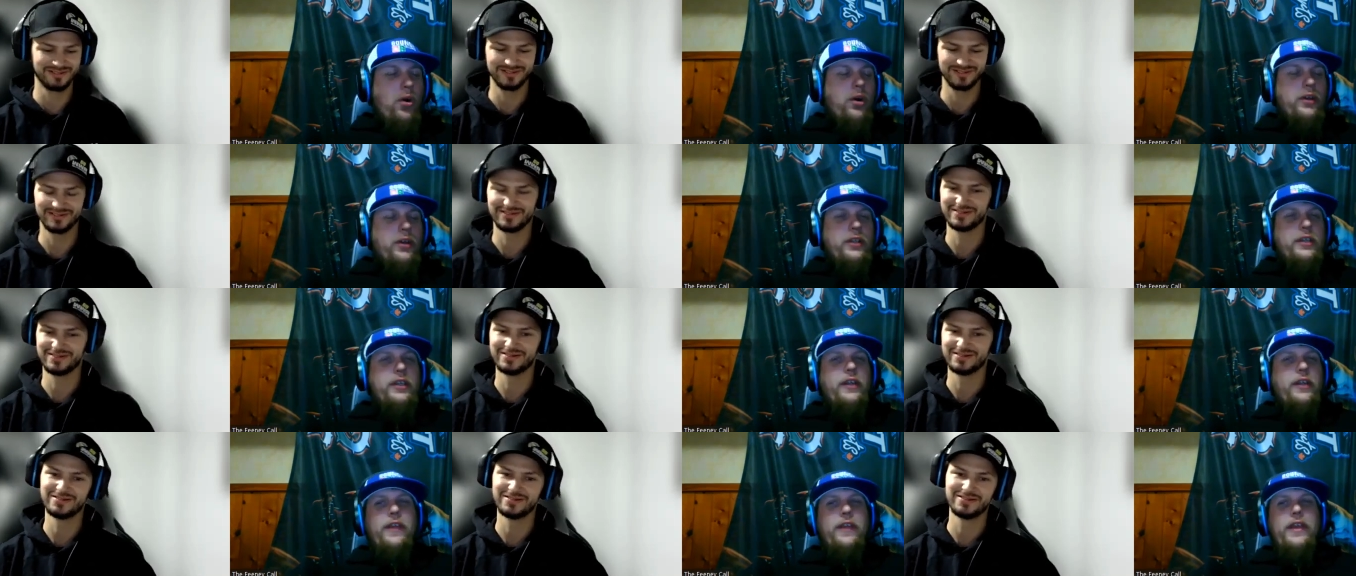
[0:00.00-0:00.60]
Speaker 1: well,
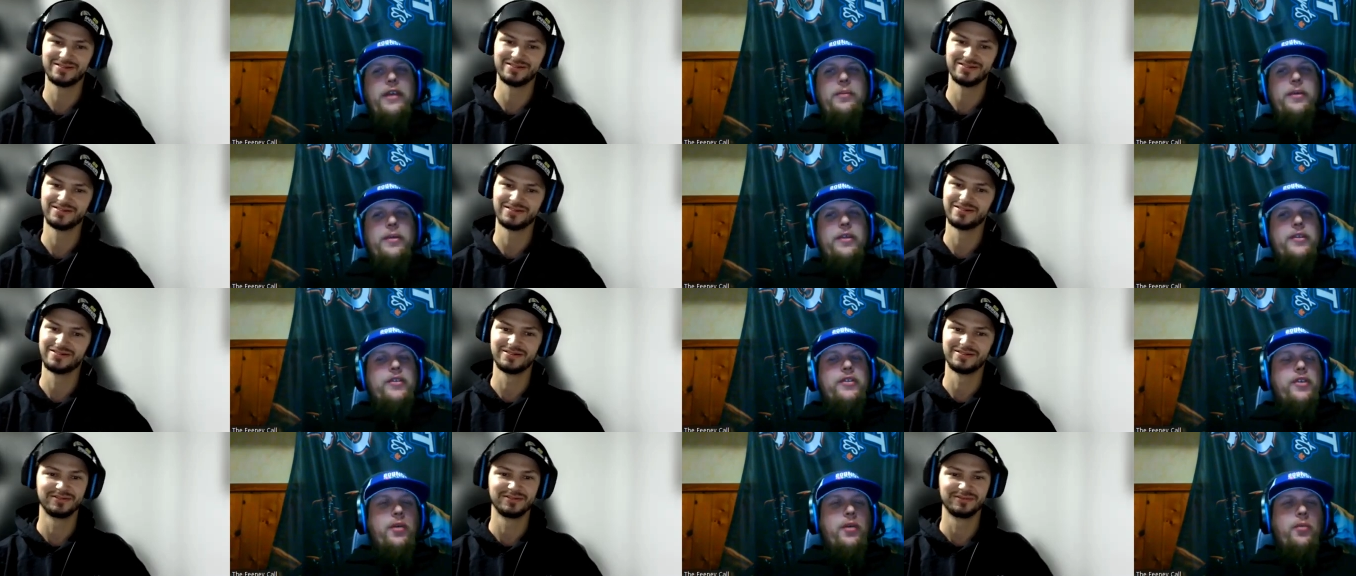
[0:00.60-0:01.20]
you think about
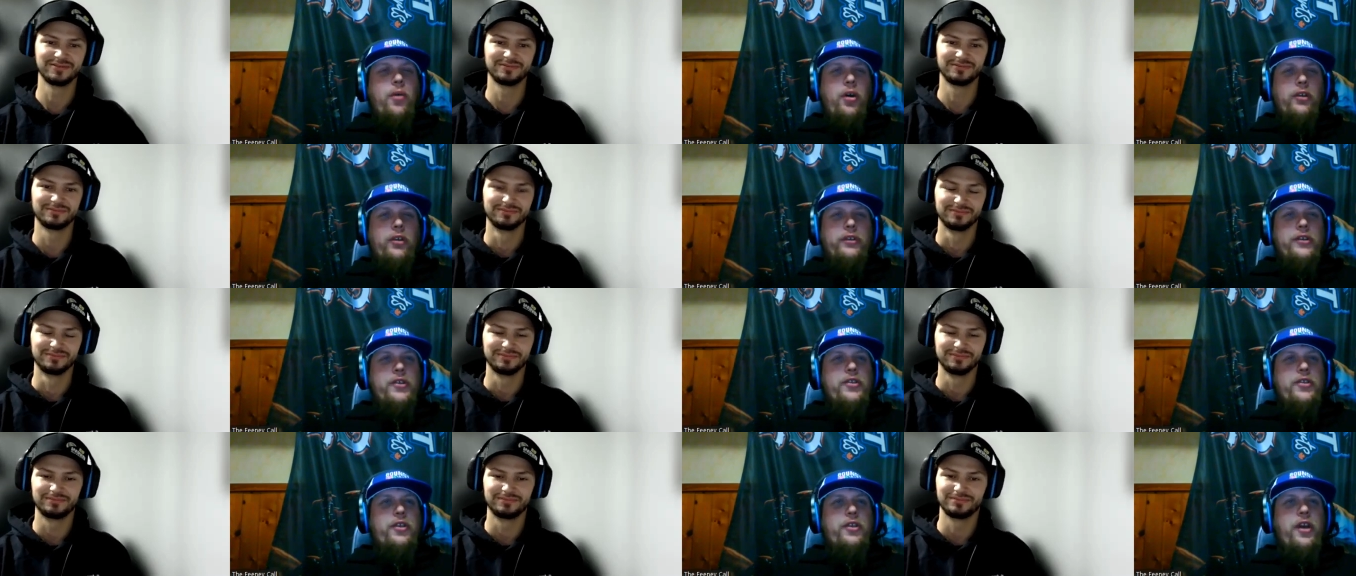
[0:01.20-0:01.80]
it. Tom
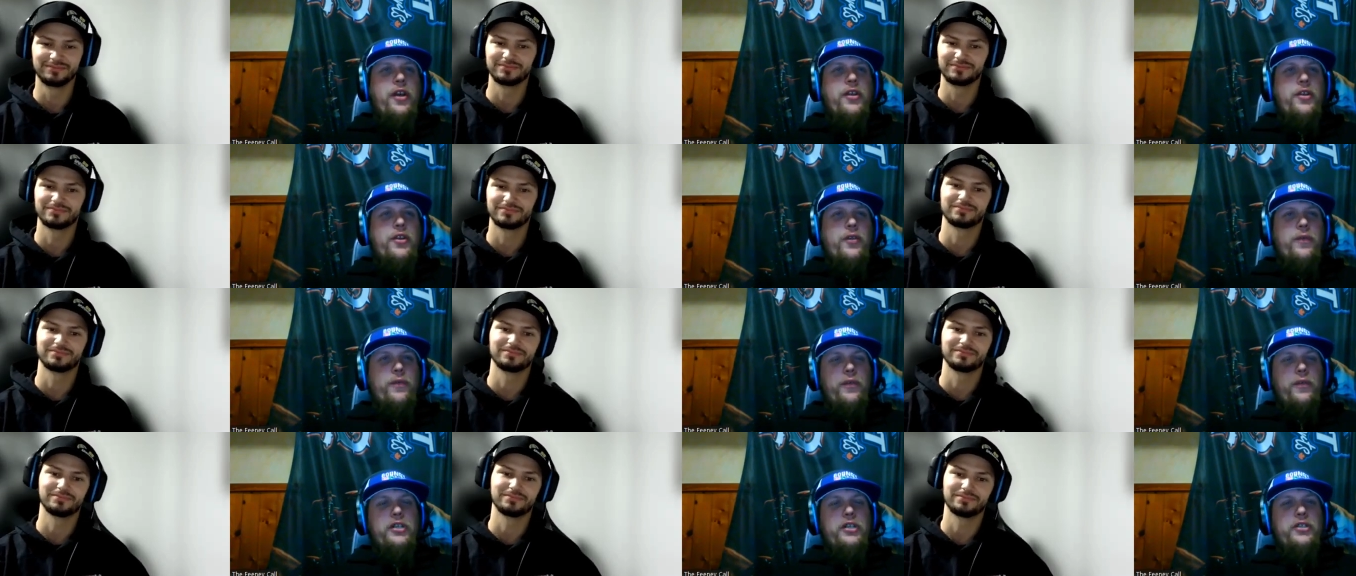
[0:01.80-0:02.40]
Walters got his
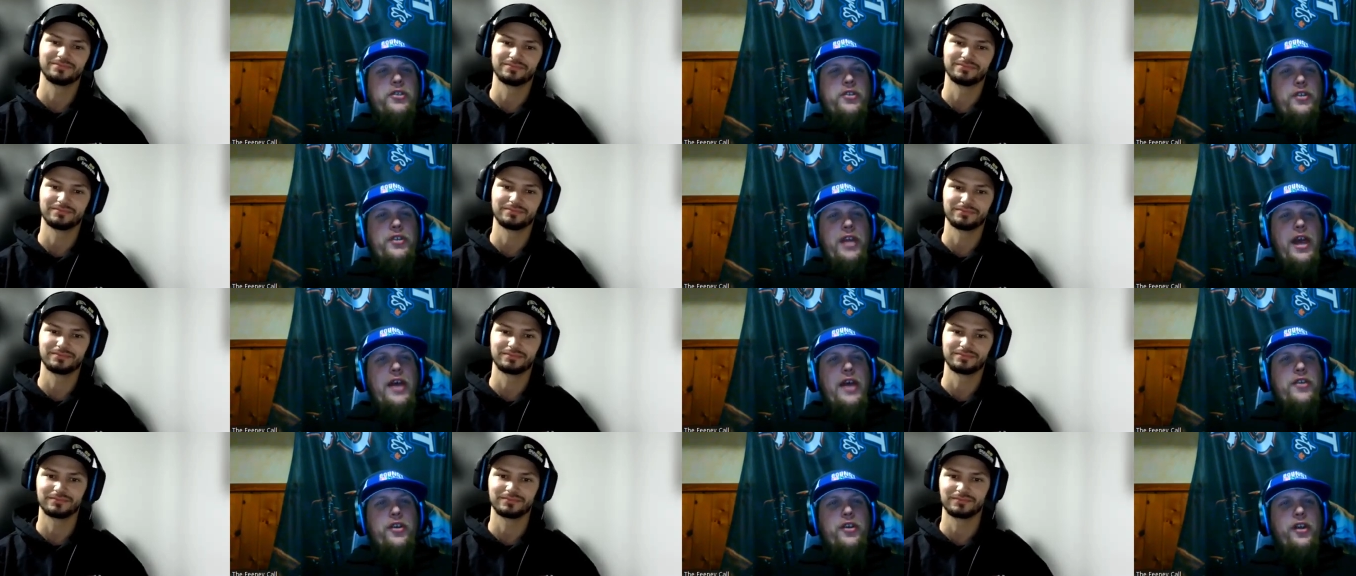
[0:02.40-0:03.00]
first
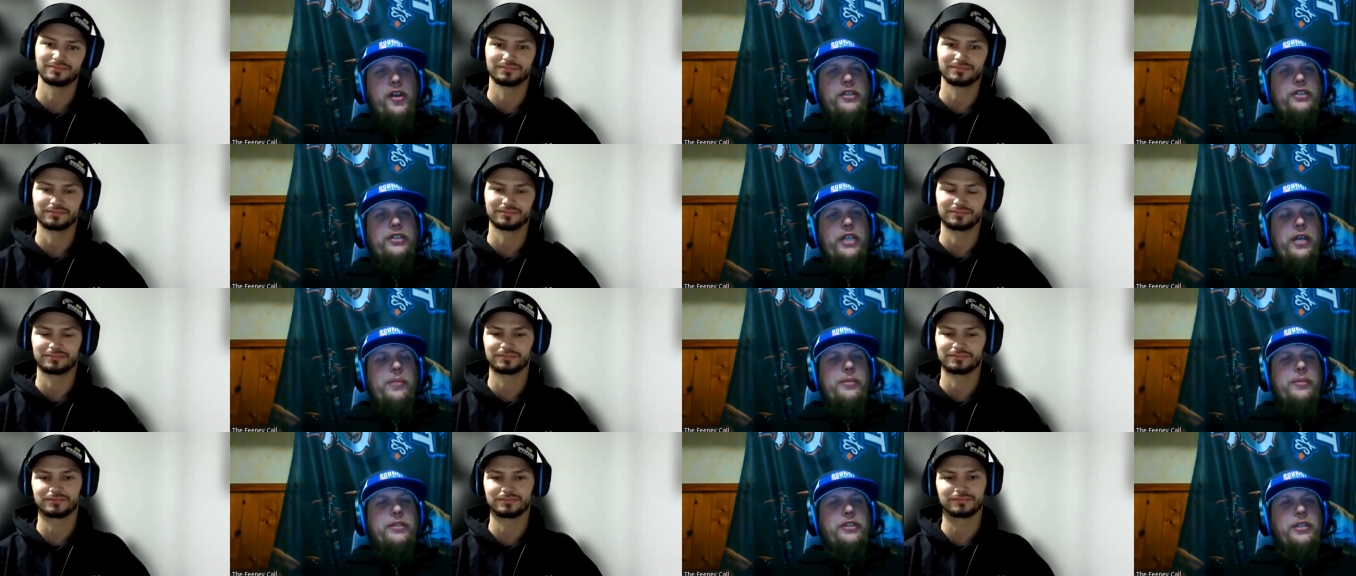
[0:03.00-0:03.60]
NASCAR
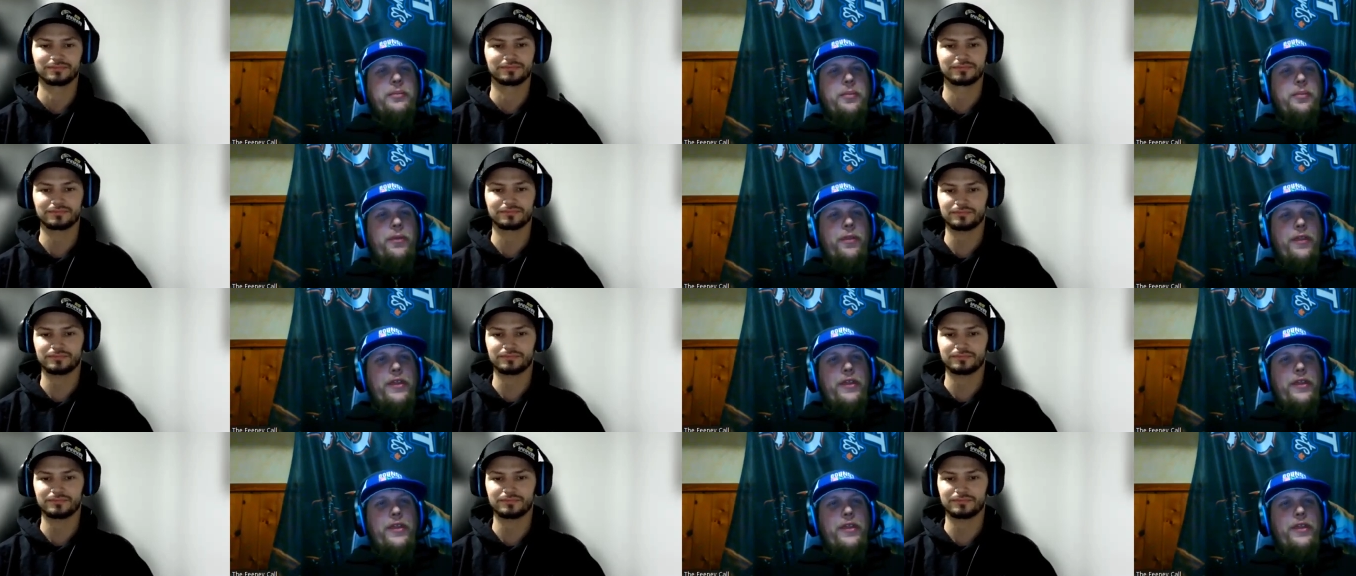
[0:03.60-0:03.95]
championship